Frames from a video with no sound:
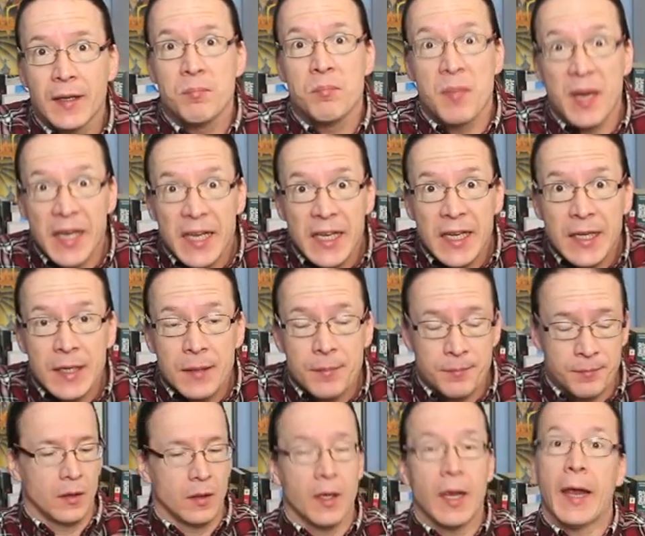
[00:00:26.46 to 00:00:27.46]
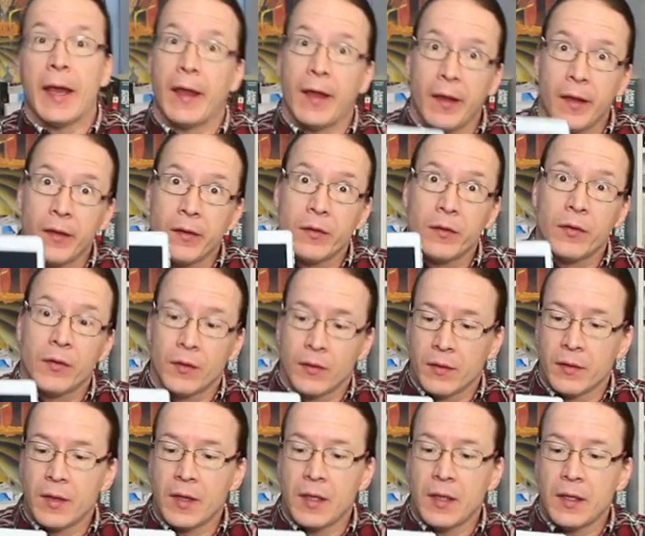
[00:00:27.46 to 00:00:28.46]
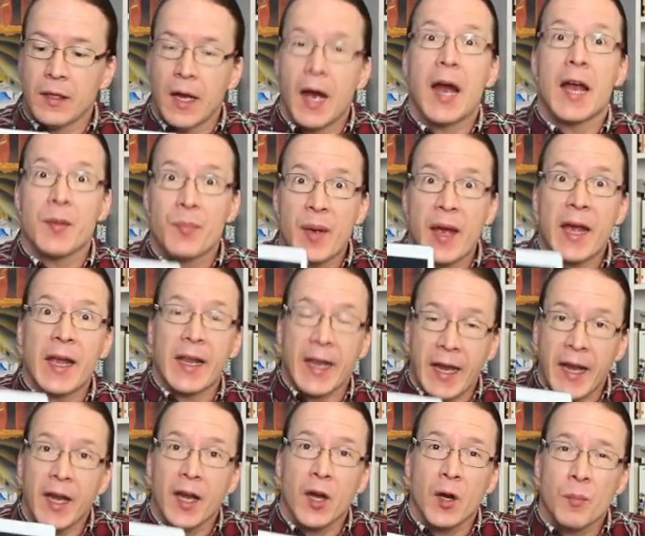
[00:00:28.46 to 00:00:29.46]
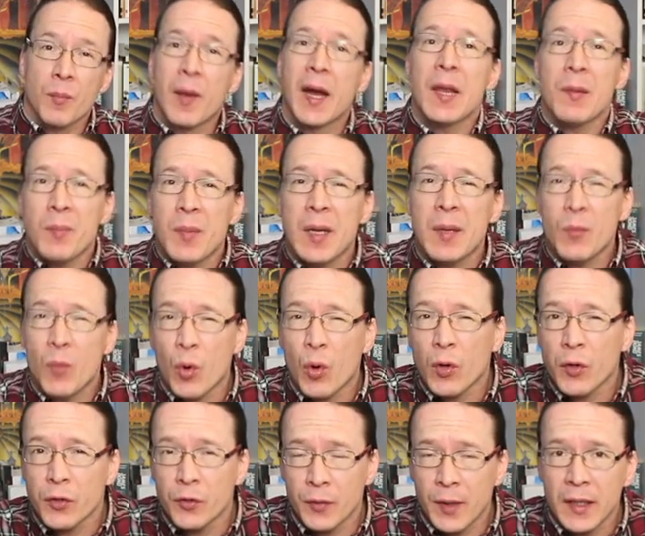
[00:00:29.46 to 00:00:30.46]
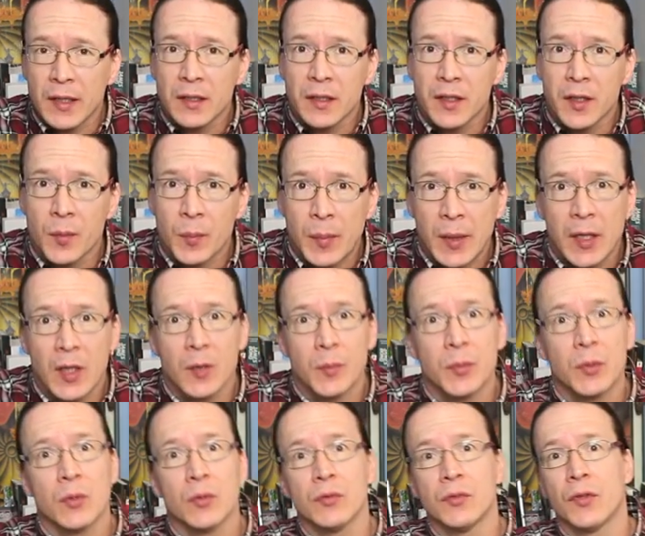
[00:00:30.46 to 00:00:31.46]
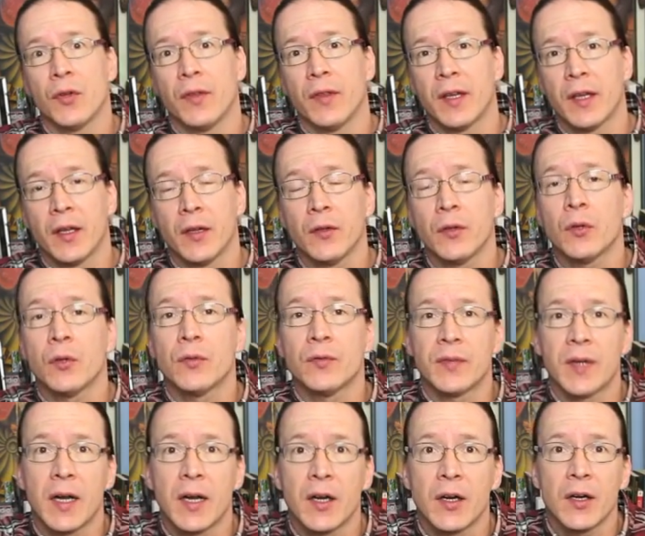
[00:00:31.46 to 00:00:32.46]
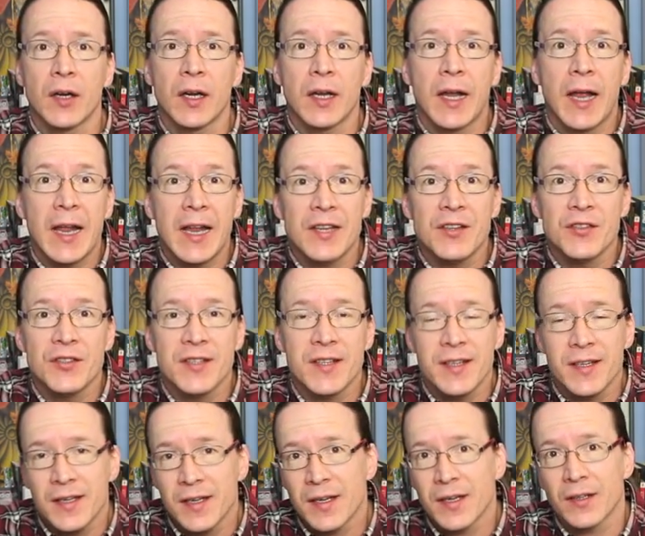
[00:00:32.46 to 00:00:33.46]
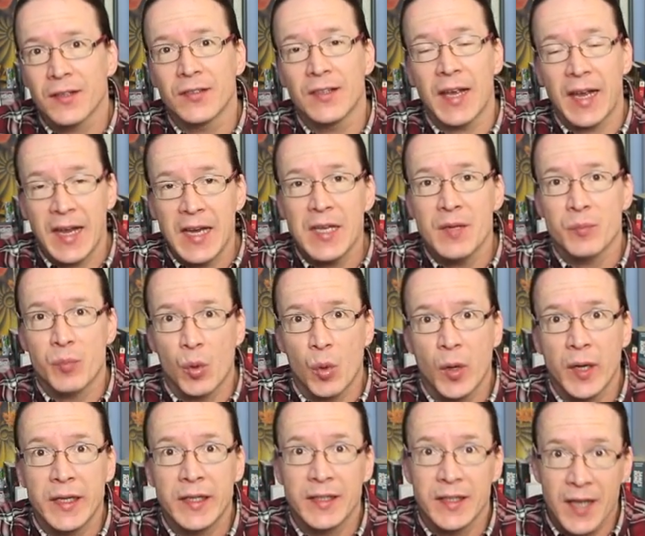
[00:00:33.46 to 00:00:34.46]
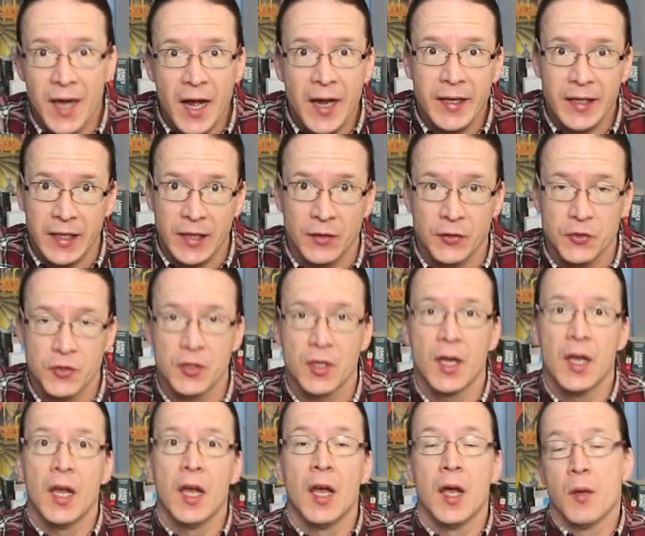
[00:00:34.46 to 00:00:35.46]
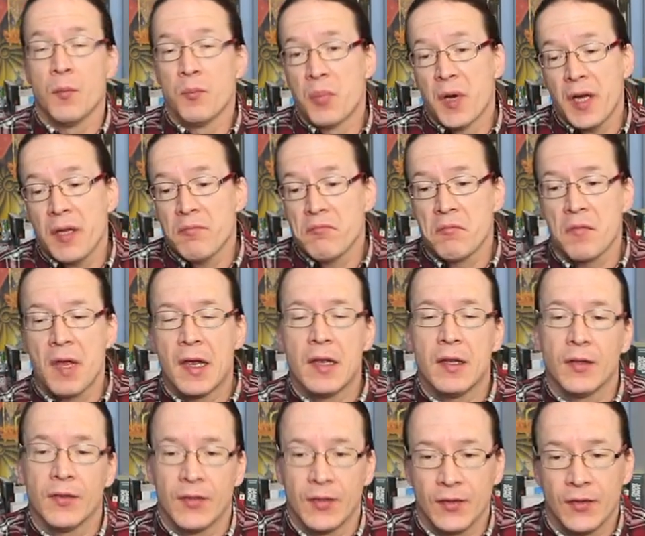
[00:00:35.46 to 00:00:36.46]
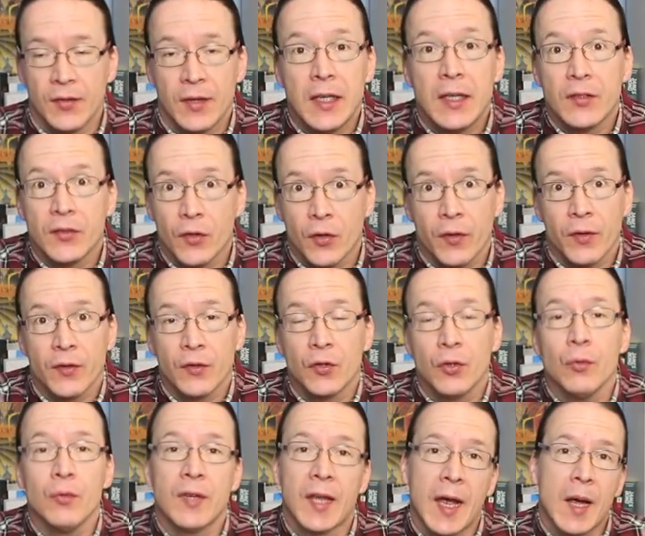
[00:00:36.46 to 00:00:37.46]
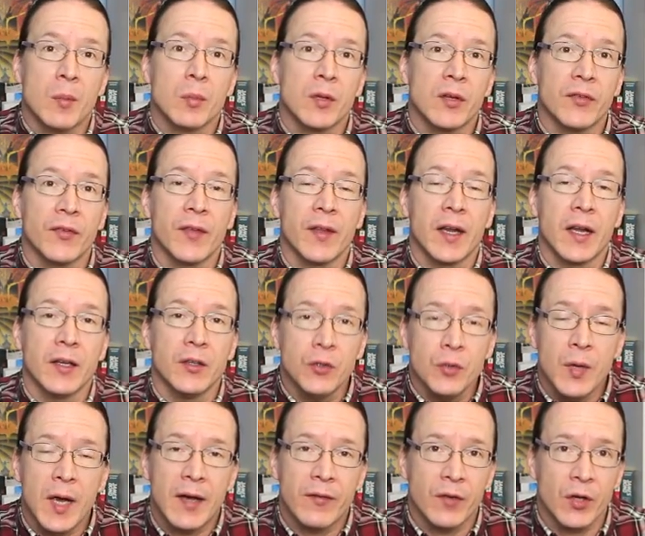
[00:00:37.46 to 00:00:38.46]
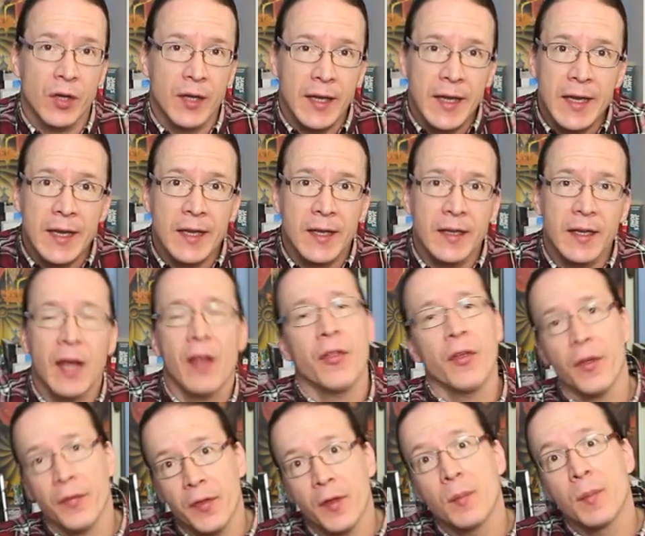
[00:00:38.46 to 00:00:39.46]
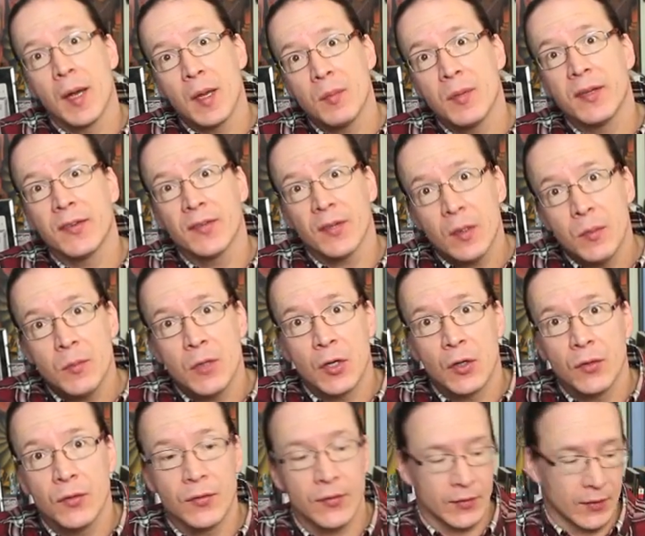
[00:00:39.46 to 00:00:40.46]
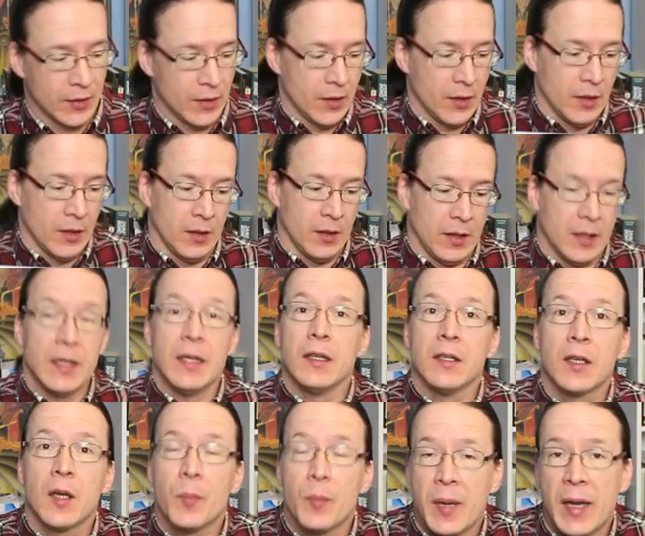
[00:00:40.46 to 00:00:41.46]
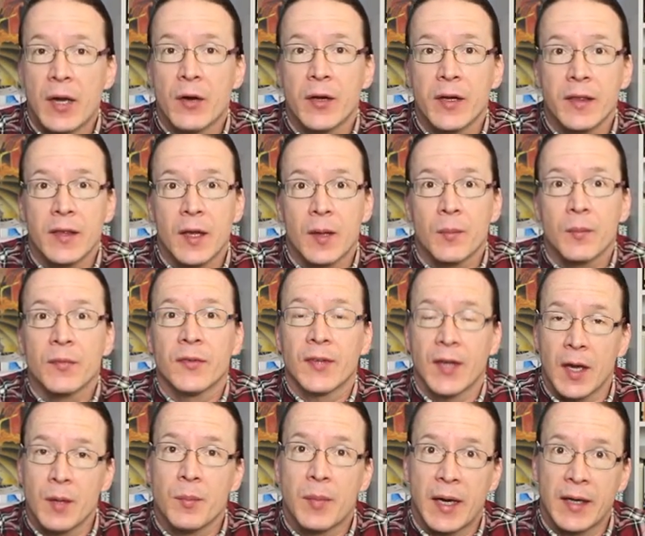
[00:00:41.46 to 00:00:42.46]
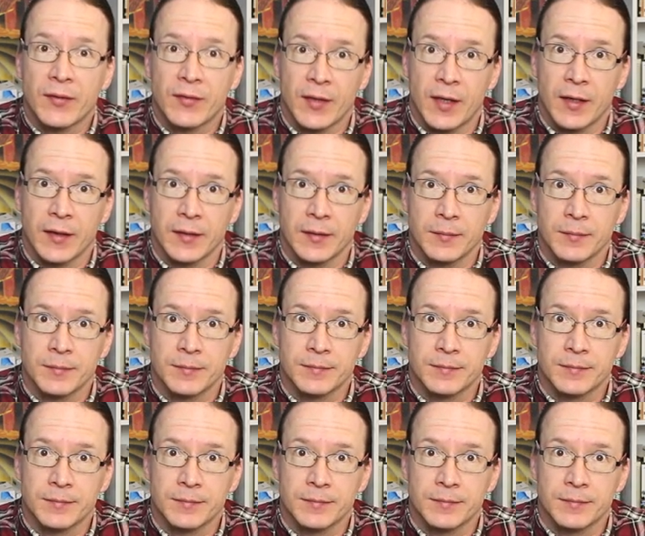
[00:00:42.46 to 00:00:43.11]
Mini, and the iPad Air might be more directly comparable to the Kindle Fire HDX 8.9-inch. But since these are the two tablets that I do have on hand, I thought there might be some use in comparing them side by side.